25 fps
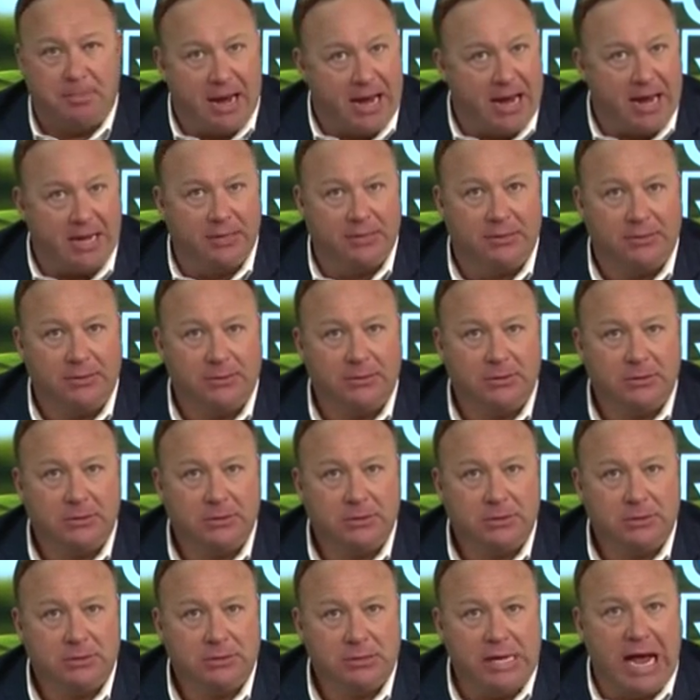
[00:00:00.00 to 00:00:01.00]
man.
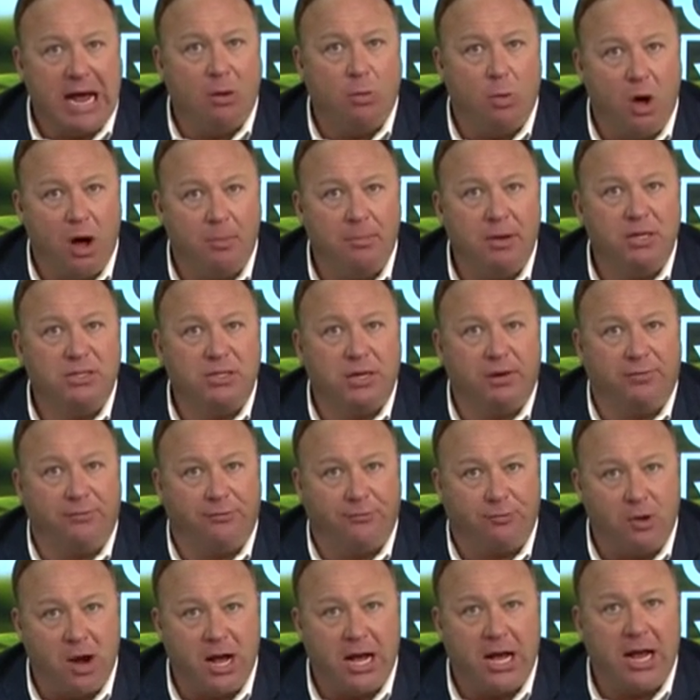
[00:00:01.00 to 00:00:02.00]
That woman's a
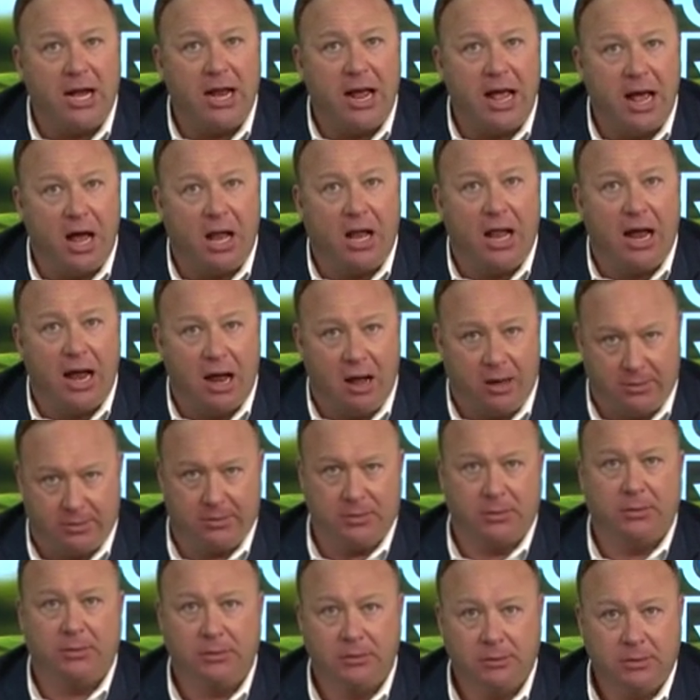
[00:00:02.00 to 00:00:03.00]
frickin'
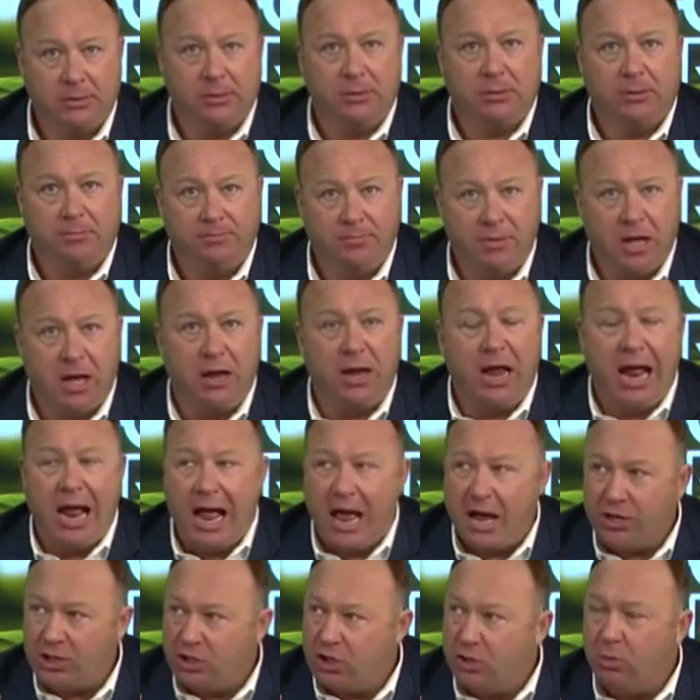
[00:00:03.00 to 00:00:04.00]
hellhound. An
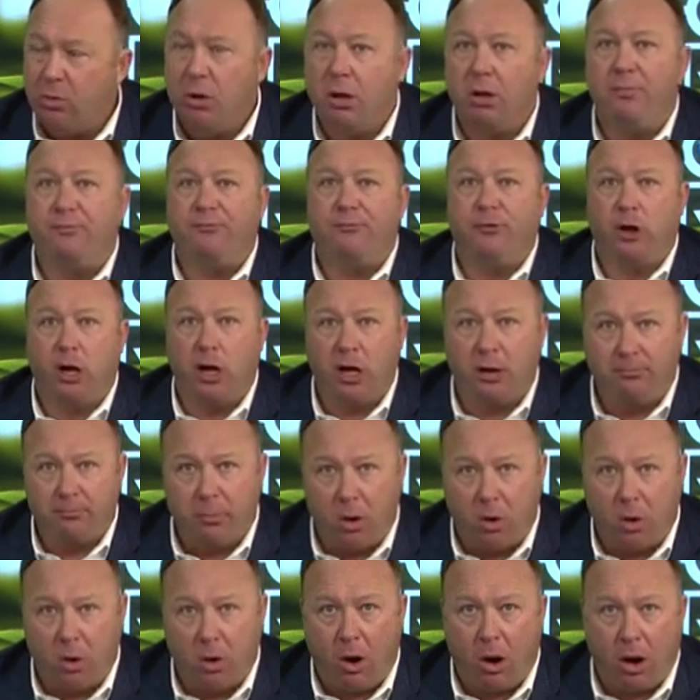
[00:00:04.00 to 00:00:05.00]
actual,
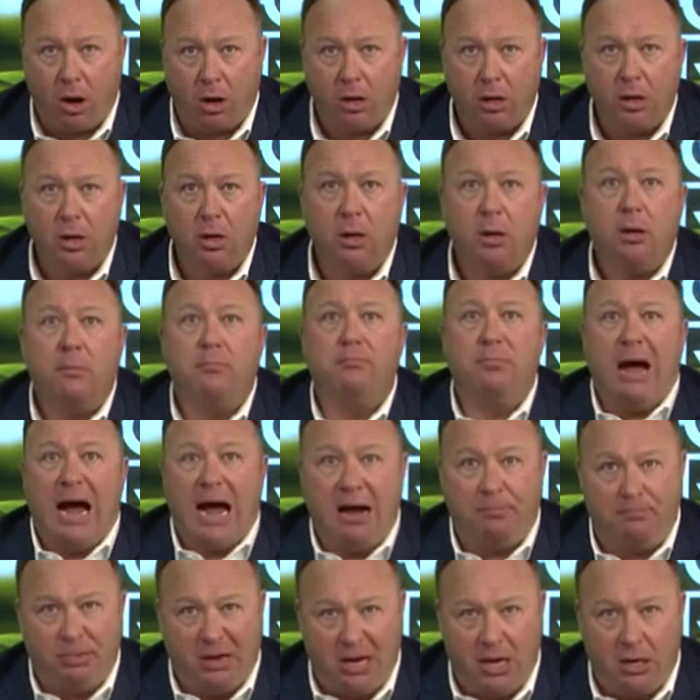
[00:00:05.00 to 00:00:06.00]
full-bore,
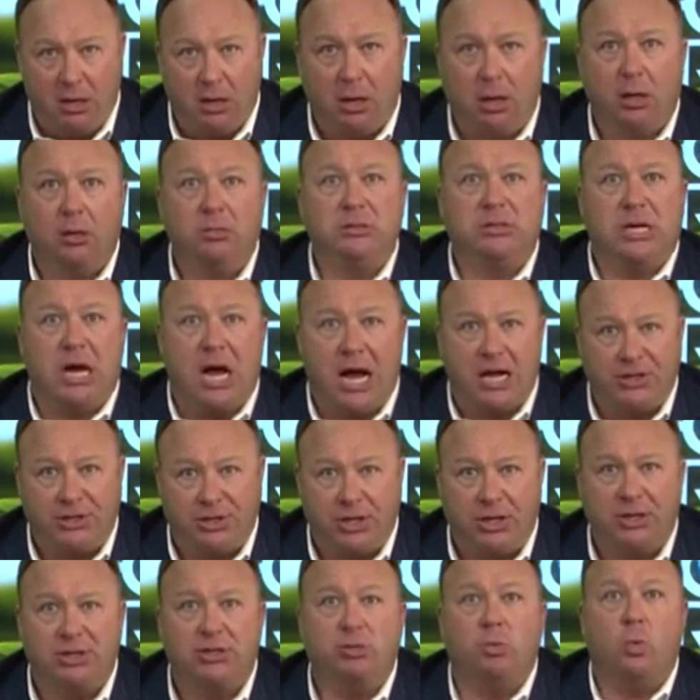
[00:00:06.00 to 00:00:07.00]
bipedal,
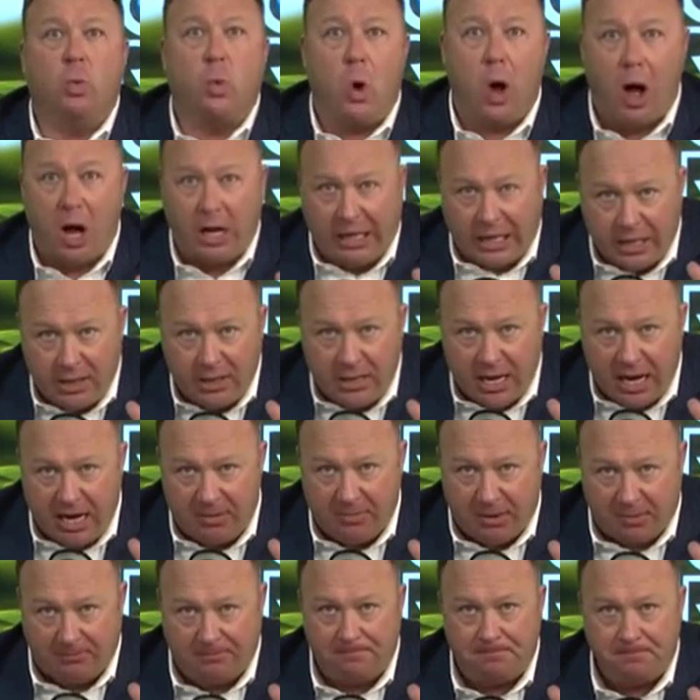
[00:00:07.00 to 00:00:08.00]
conscious, walking
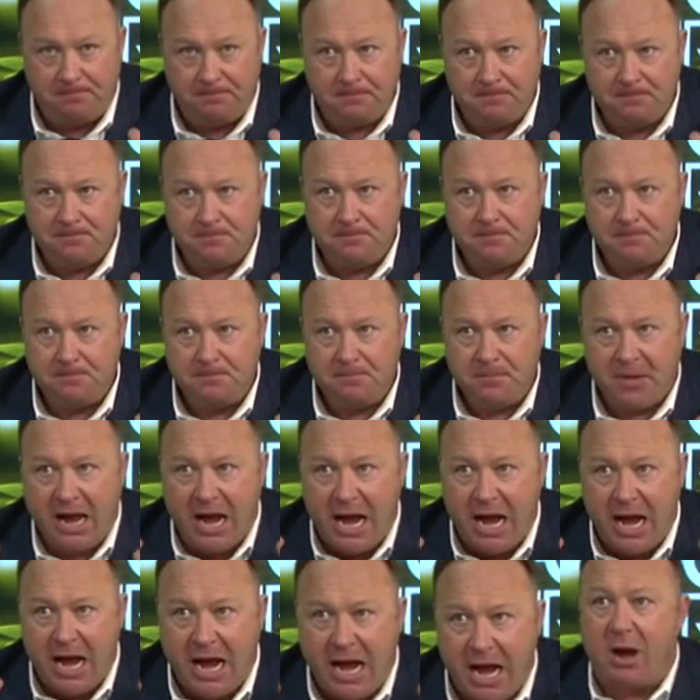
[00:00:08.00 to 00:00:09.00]
demon.
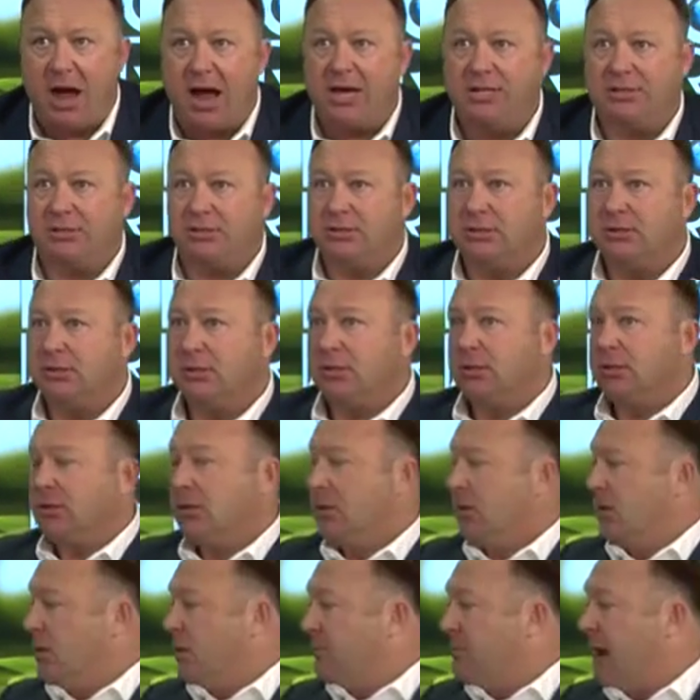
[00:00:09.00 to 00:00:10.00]
Antichrist.
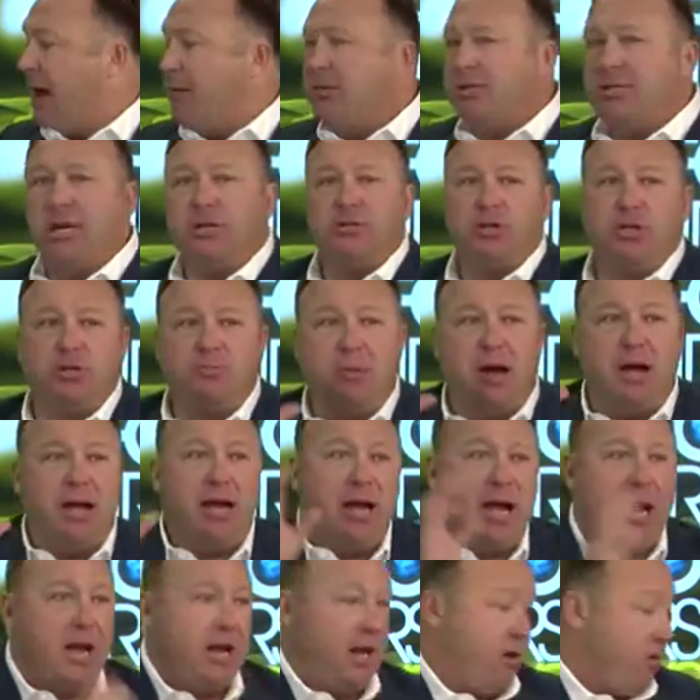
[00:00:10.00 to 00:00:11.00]
Bible says there's
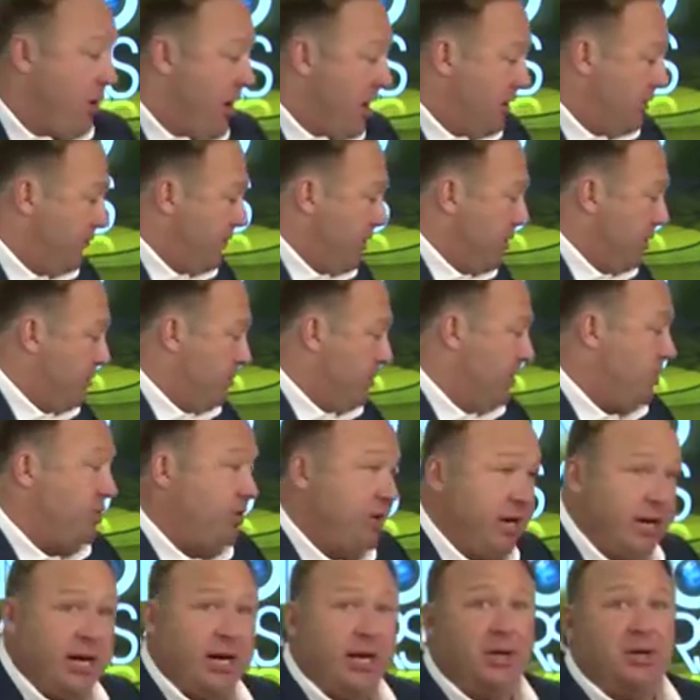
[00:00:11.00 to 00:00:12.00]
many Antichrists, folks, but
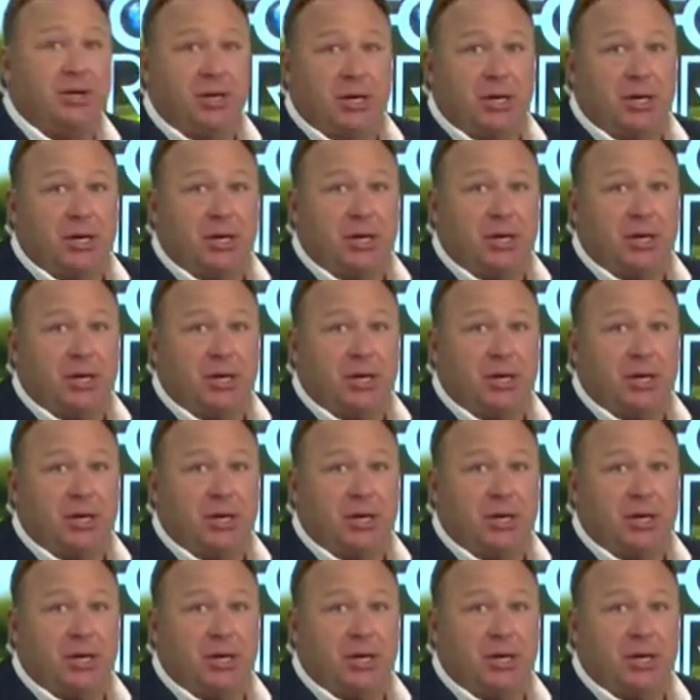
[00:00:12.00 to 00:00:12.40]
she's